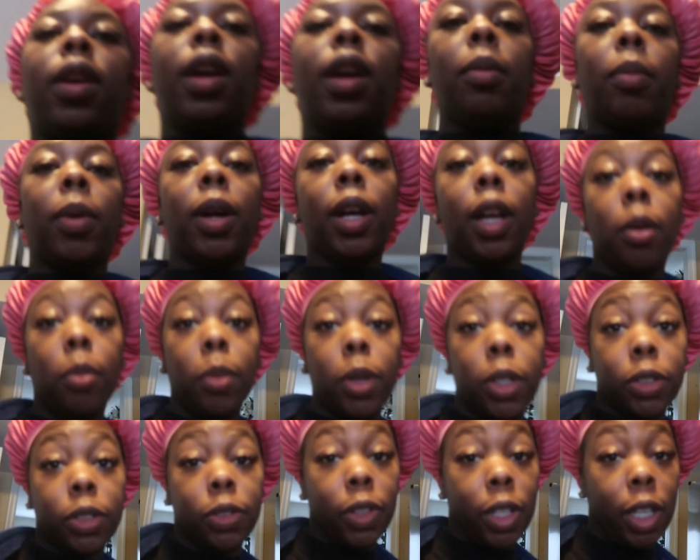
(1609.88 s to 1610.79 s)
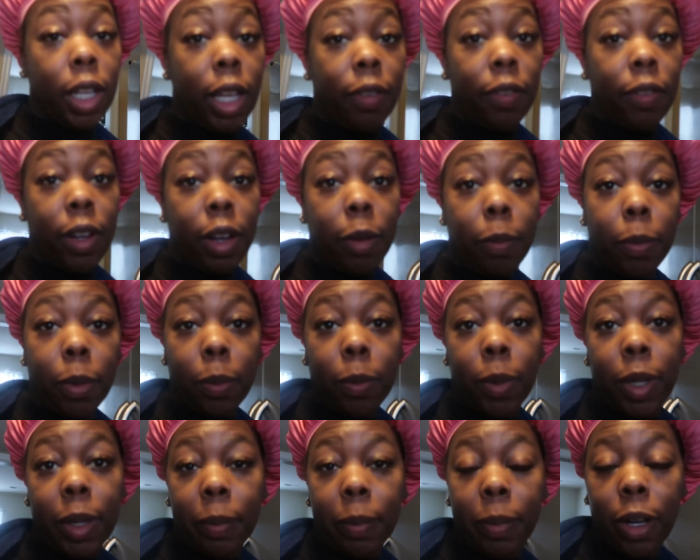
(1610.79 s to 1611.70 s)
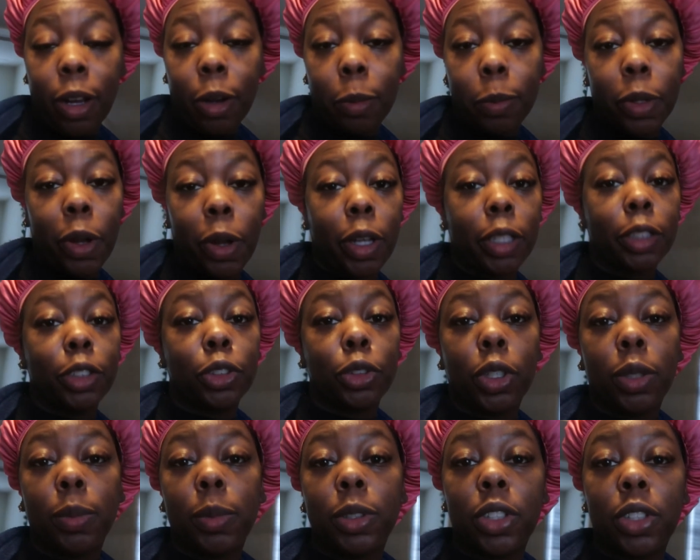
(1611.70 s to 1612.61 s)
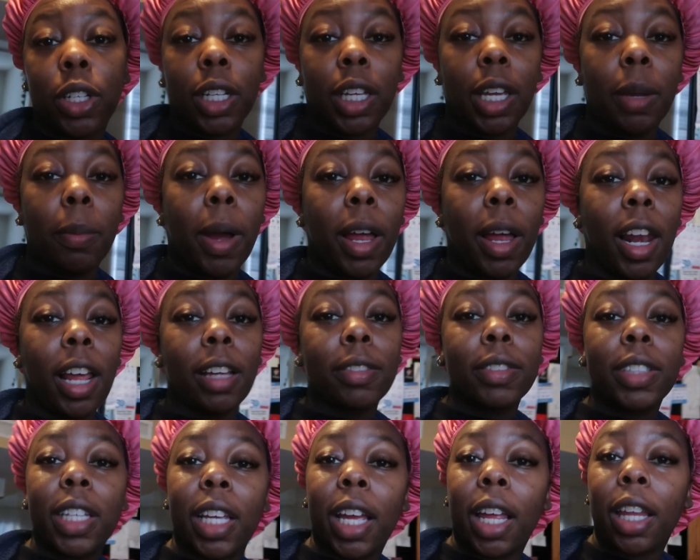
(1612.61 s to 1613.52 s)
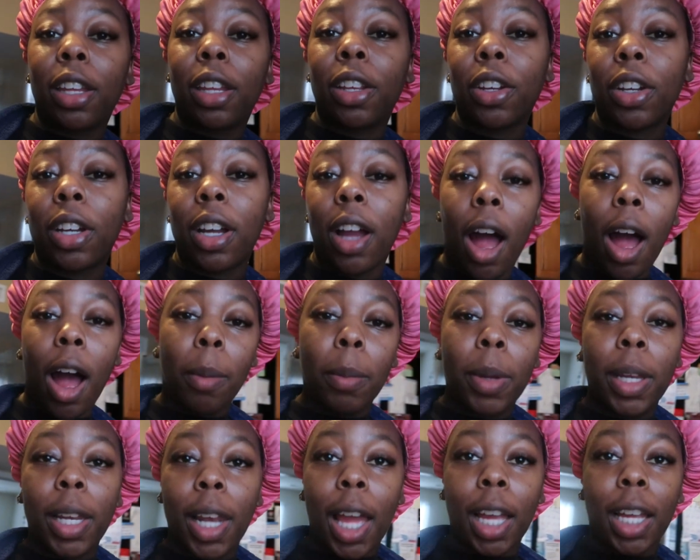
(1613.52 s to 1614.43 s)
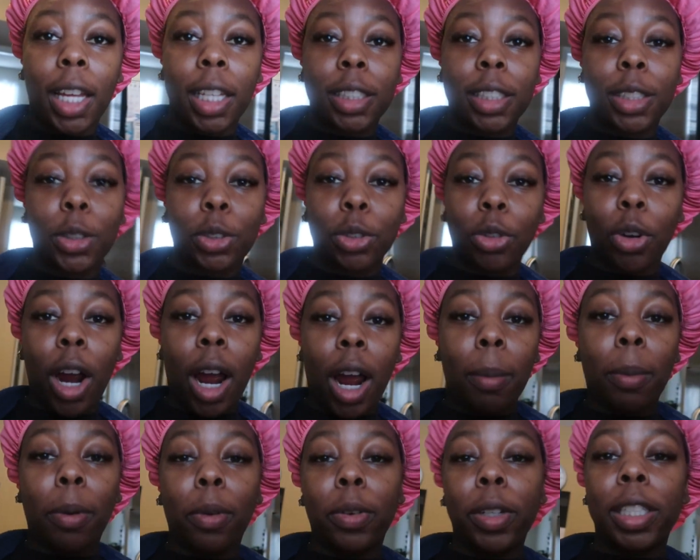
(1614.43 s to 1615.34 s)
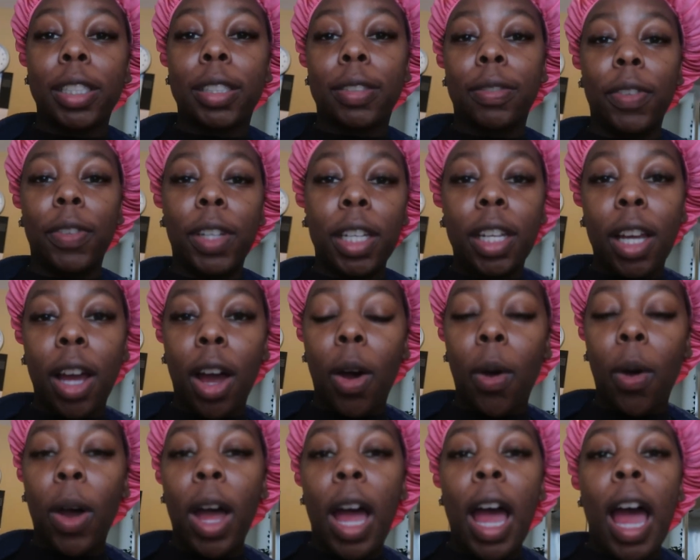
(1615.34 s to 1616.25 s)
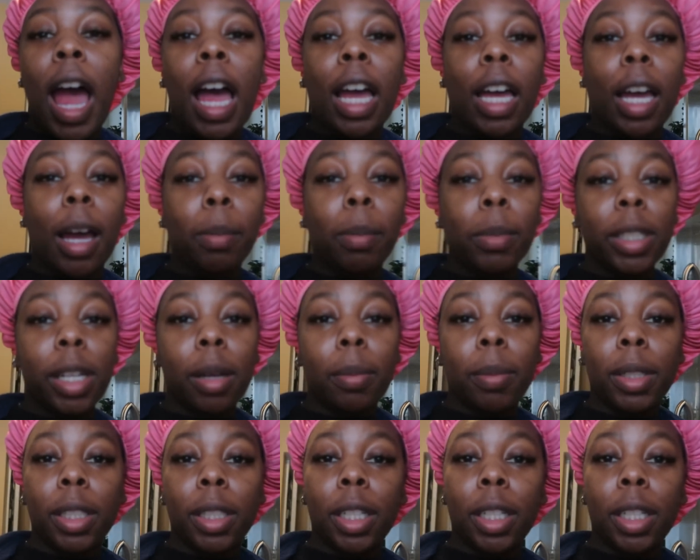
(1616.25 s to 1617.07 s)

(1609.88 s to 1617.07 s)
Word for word: okay my camera is really giving up on me, but I hope y'all enjoyed me trying to get my life together. Comment, like, and subscribe on this video. Comment down